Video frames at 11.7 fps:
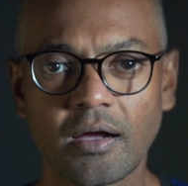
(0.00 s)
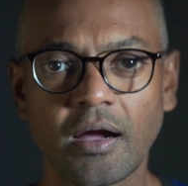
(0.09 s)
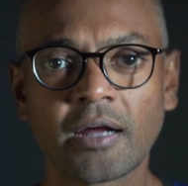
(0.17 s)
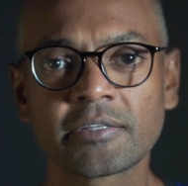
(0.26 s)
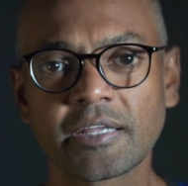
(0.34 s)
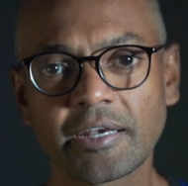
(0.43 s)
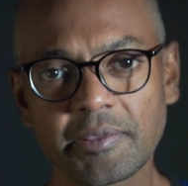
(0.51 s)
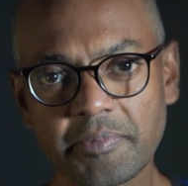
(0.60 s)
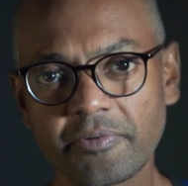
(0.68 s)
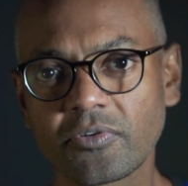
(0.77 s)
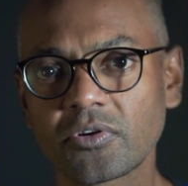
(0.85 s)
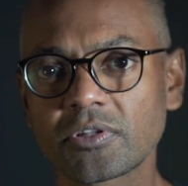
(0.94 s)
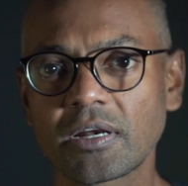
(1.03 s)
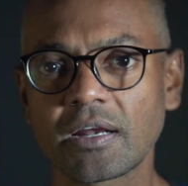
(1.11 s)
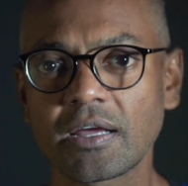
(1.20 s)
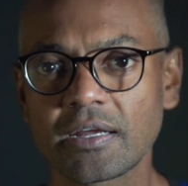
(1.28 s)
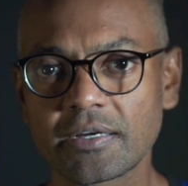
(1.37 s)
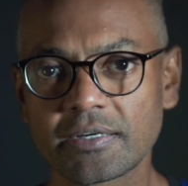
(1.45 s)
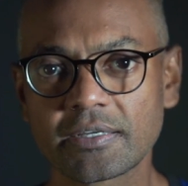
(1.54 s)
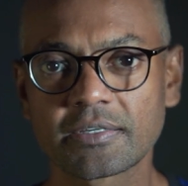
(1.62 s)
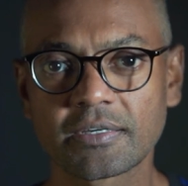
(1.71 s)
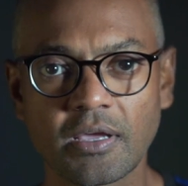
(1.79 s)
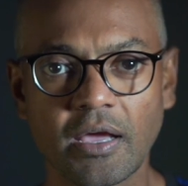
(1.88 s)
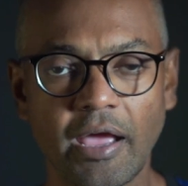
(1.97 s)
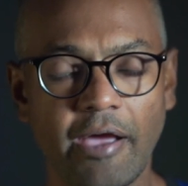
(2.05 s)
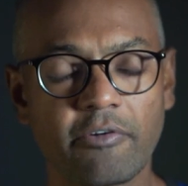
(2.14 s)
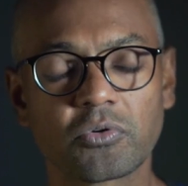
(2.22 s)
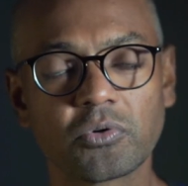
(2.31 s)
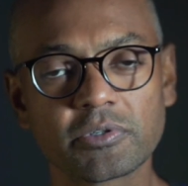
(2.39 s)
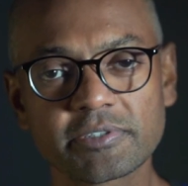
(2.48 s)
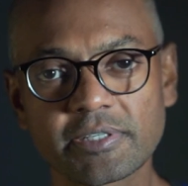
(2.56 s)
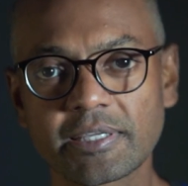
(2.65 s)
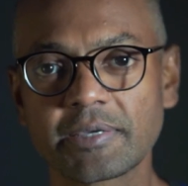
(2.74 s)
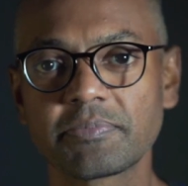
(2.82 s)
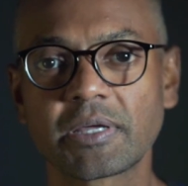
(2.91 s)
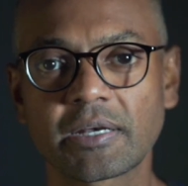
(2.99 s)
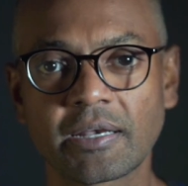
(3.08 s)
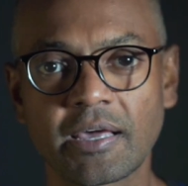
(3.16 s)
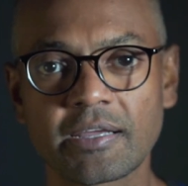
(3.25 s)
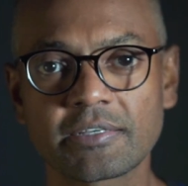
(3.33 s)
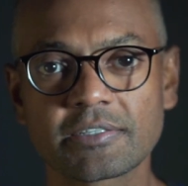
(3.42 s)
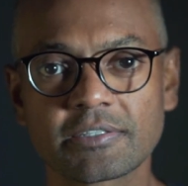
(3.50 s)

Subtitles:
And the day before the ride, have good sleep that night